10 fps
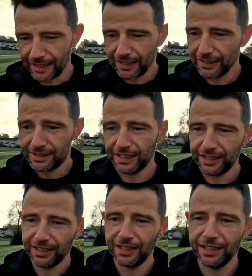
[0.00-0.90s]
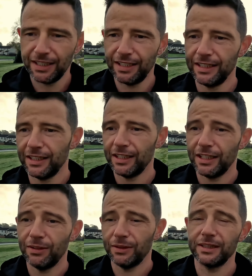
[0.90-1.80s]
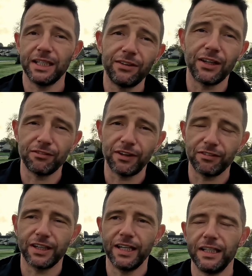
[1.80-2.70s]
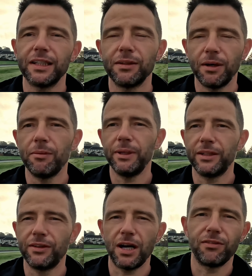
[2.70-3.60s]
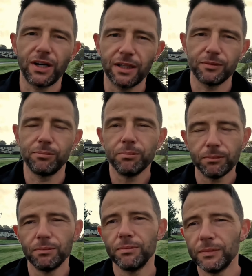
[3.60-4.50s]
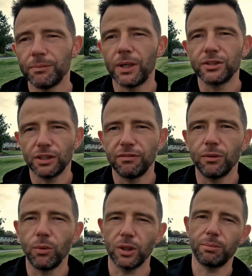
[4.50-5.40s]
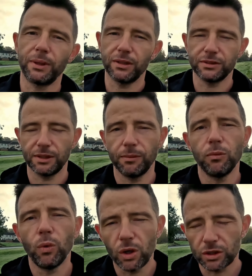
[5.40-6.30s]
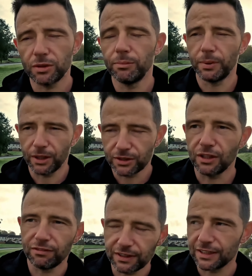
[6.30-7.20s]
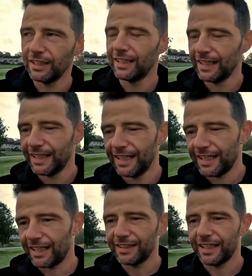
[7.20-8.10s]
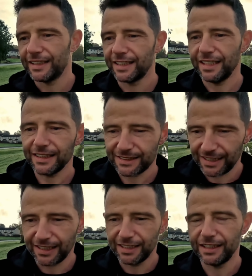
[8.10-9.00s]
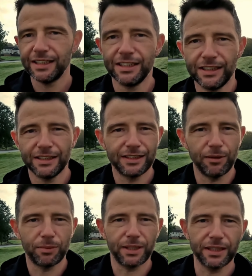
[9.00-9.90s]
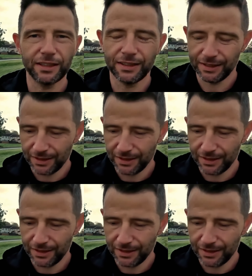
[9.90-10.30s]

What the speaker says: And when I say ran 5k, like, I mean I ran parts of it, walked parts of it. And then the next day, same thing,